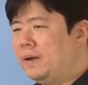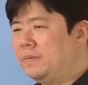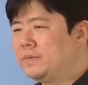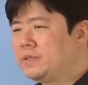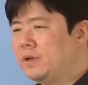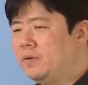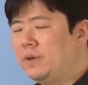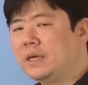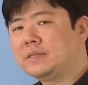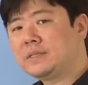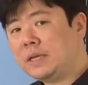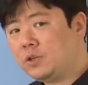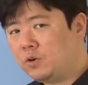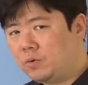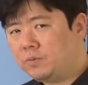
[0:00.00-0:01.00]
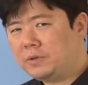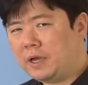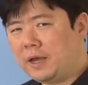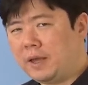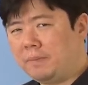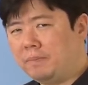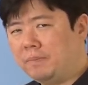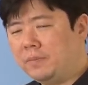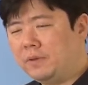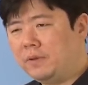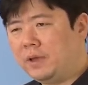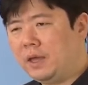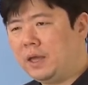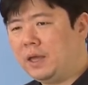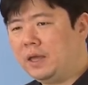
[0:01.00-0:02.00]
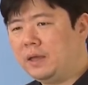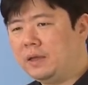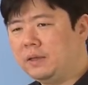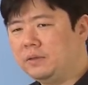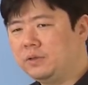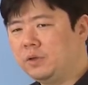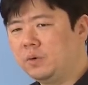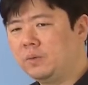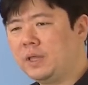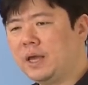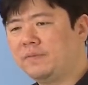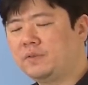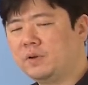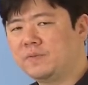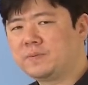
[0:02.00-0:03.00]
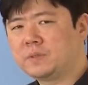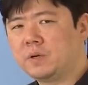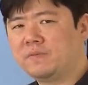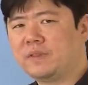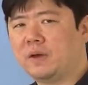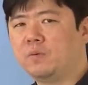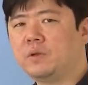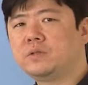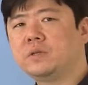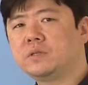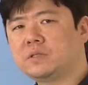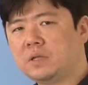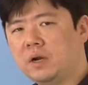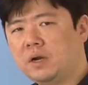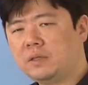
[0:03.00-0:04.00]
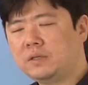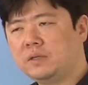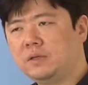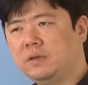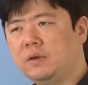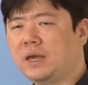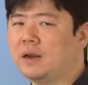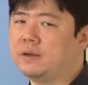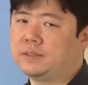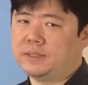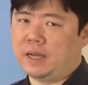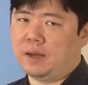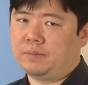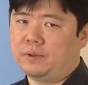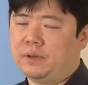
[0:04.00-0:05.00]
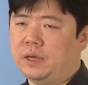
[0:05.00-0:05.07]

So you can set your own time, and you only have to observe that once you start, you cannot stop.